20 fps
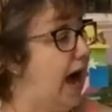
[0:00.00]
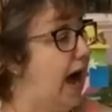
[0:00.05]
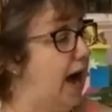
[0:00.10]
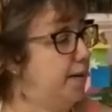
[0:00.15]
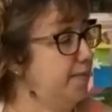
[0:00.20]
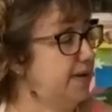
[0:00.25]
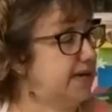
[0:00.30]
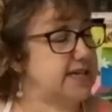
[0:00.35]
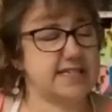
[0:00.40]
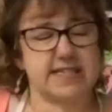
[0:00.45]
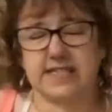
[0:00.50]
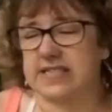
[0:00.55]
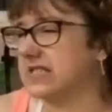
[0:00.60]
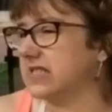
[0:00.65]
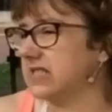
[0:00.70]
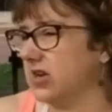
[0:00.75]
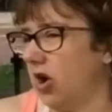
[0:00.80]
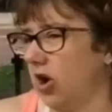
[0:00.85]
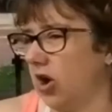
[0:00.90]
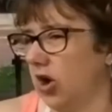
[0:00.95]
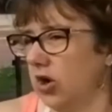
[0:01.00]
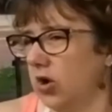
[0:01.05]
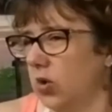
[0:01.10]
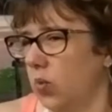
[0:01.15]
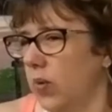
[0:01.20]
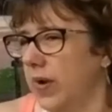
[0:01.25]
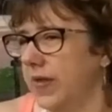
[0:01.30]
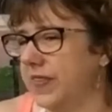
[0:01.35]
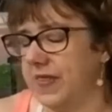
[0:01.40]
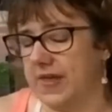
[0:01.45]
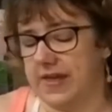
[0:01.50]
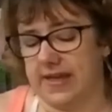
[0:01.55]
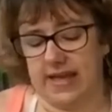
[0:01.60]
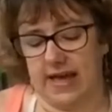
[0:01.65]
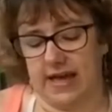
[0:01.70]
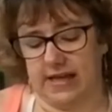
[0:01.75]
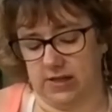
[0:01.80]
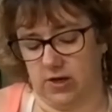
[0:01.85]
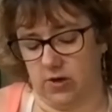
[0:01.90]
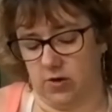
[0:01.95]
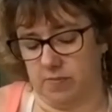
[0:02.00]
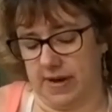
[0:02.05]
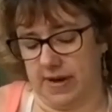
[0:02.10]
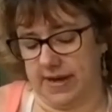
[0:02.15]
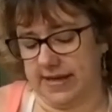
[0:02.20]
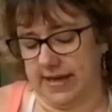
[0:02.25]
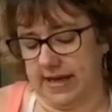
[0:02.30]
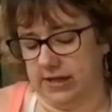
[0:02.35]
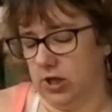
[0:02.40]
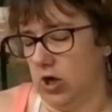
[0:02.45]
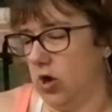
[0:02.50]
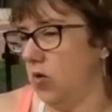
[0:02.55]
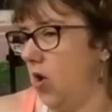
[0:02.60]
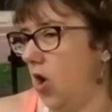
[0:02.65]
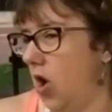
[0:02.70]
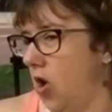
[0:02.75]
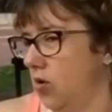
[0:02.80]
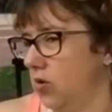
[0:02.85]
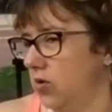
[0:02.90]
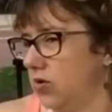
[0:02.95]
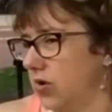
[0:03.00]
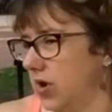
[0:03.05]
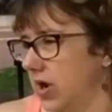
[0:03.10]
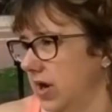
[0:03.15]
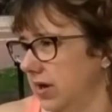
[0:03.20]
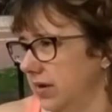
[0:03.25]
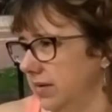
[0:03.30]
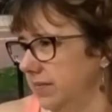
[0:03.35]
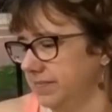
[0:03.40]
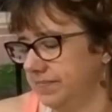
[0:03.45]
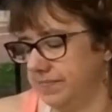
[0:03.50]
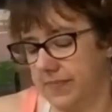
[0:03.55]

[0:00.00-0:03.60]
I'm gonna start with the yellow, my yellow ochre.